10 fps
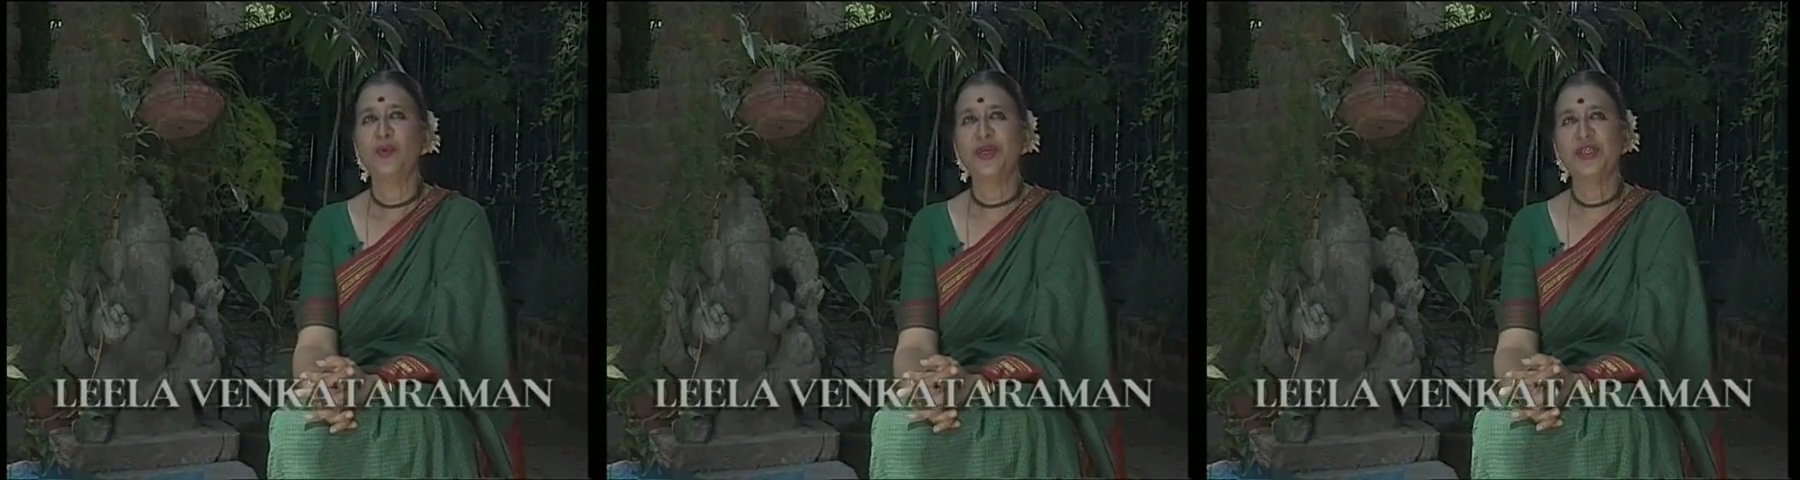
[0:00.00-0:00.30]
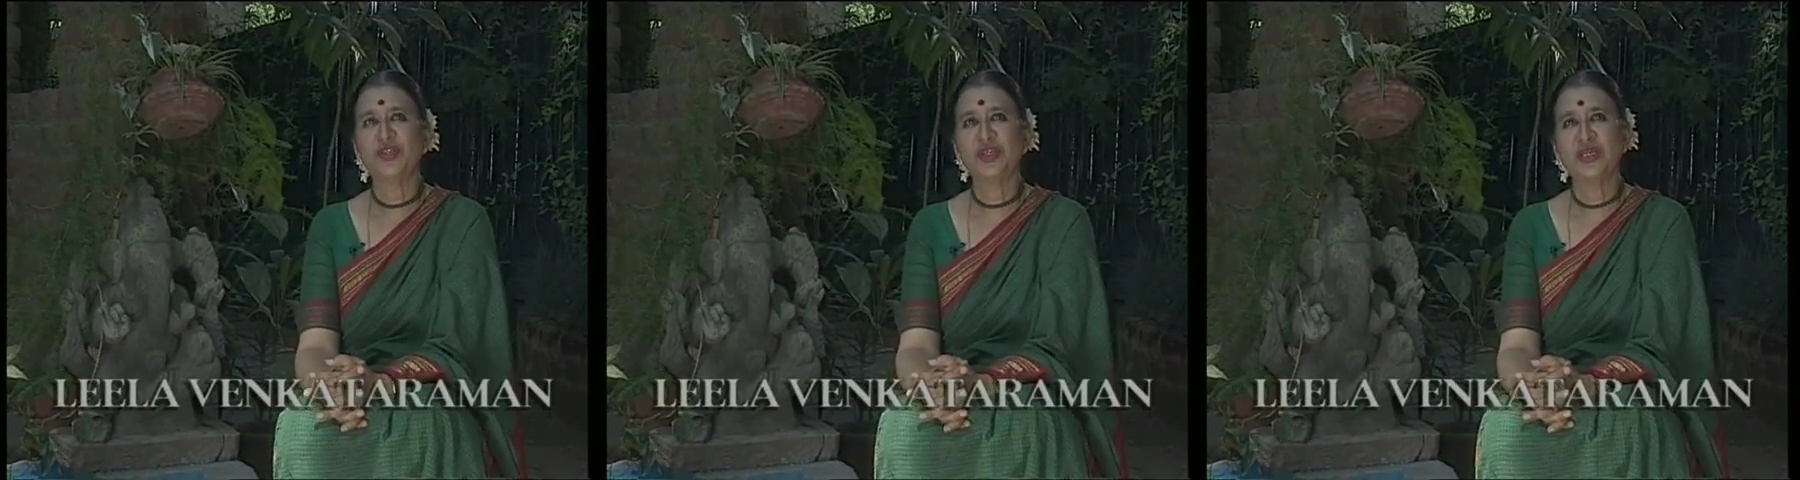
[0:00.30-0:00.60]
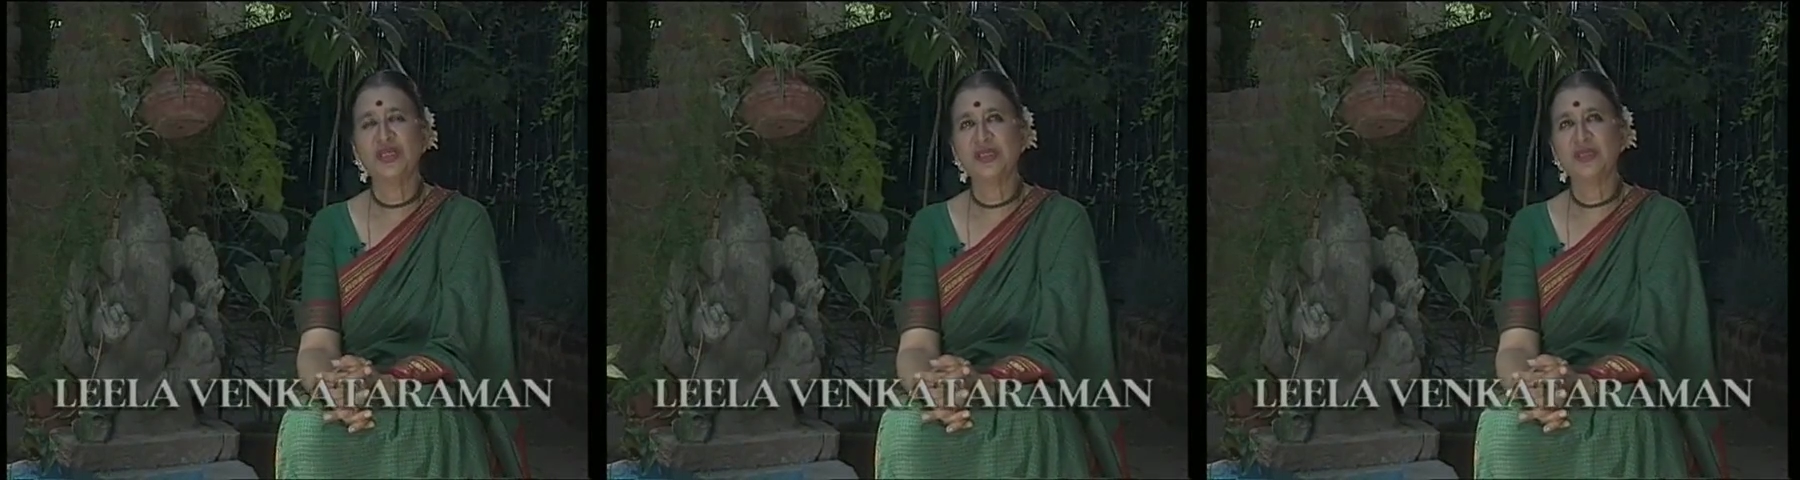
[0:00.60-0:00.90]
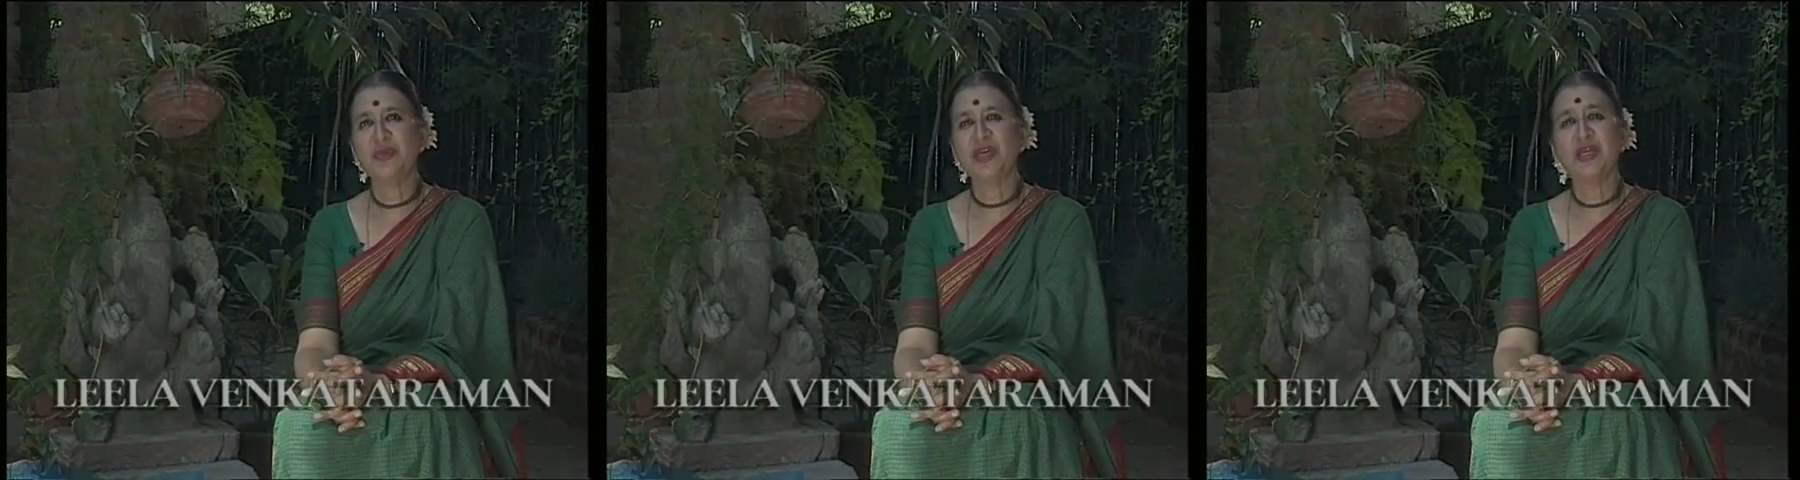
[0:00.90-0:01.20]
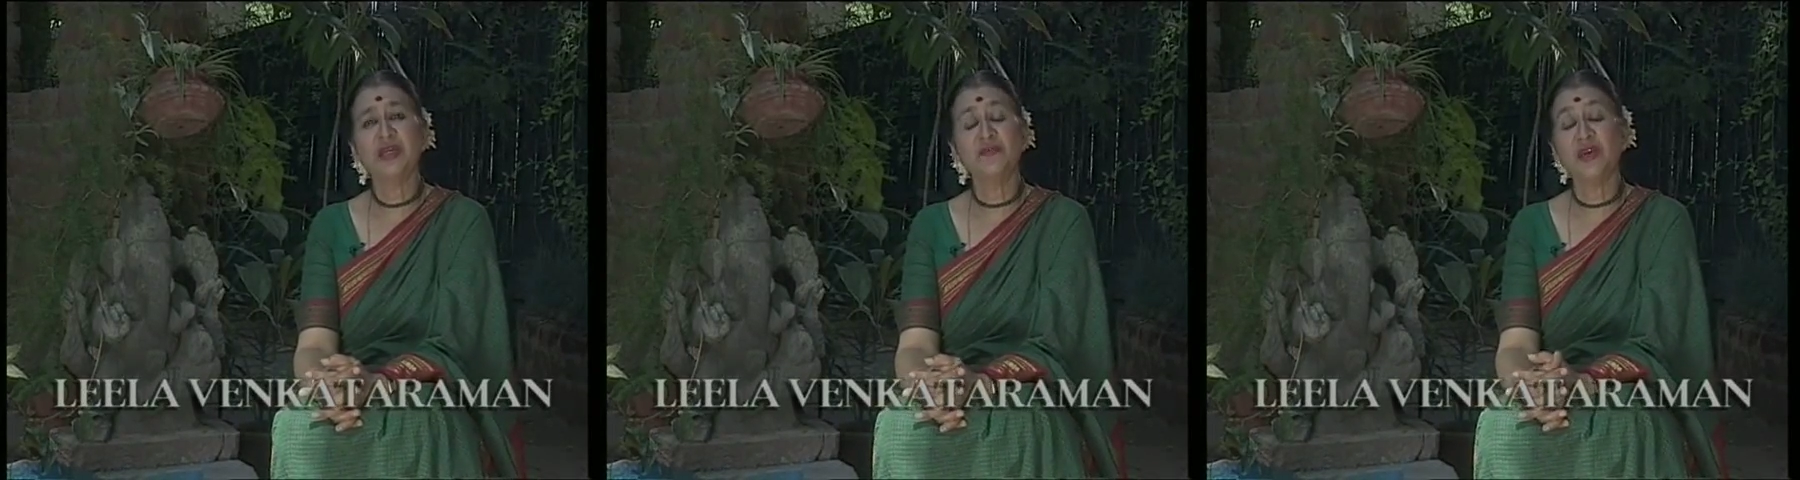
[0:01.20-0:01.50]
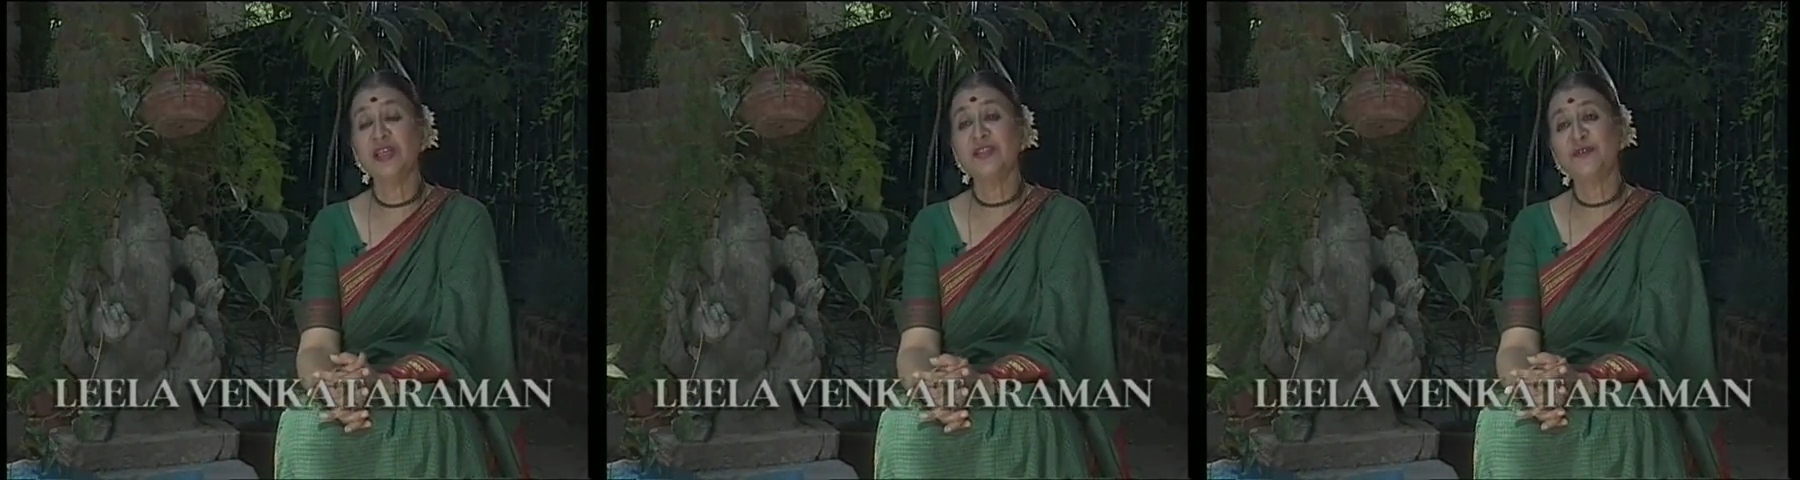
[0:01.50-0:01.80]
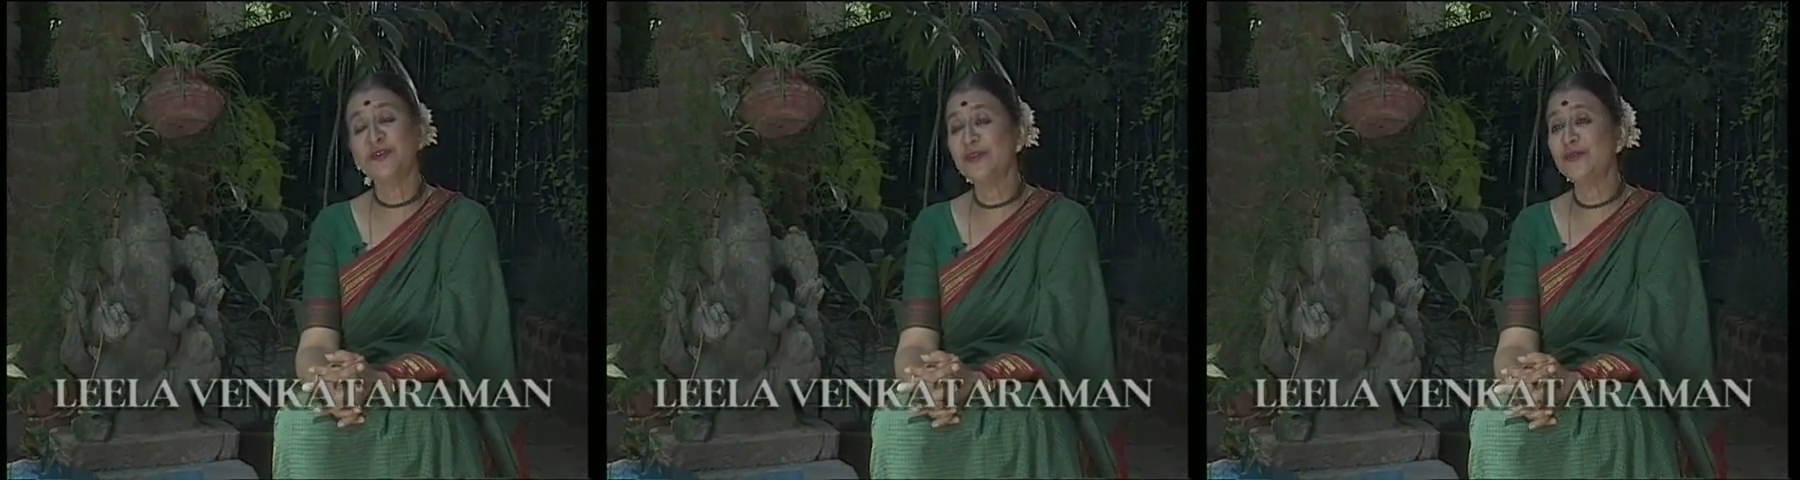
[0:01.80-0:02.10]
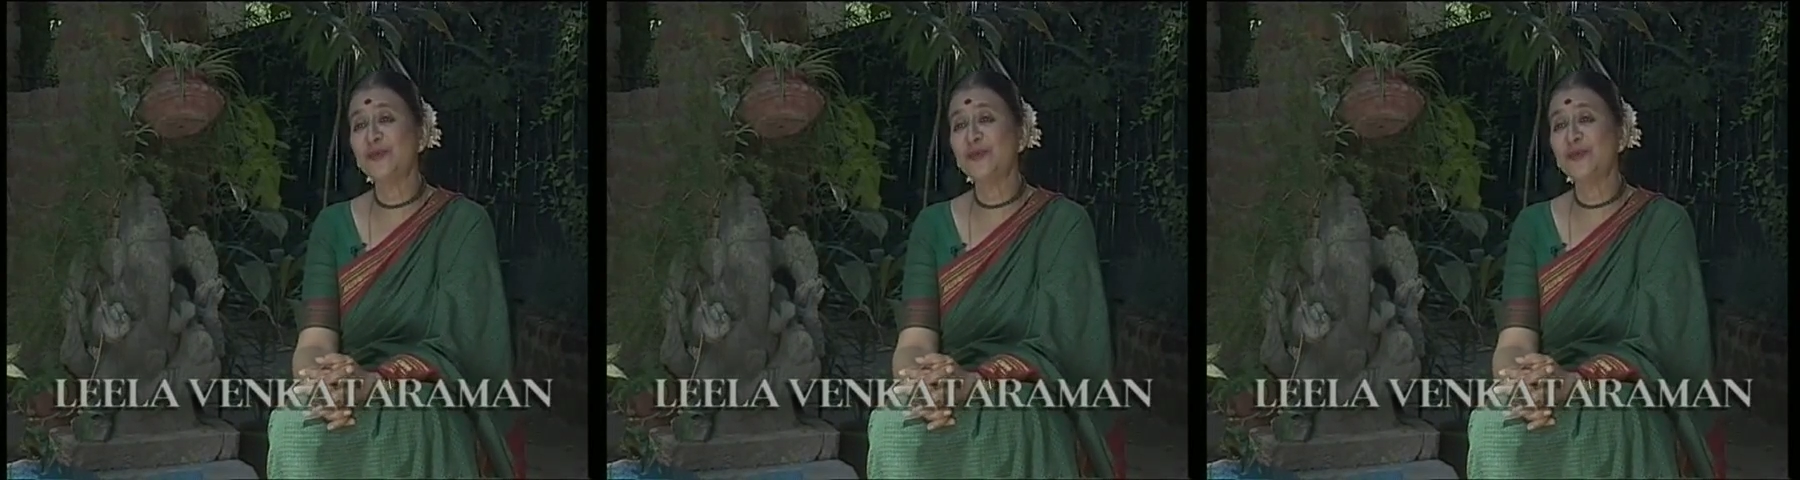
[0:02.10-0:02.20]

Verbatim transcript: which is making it very different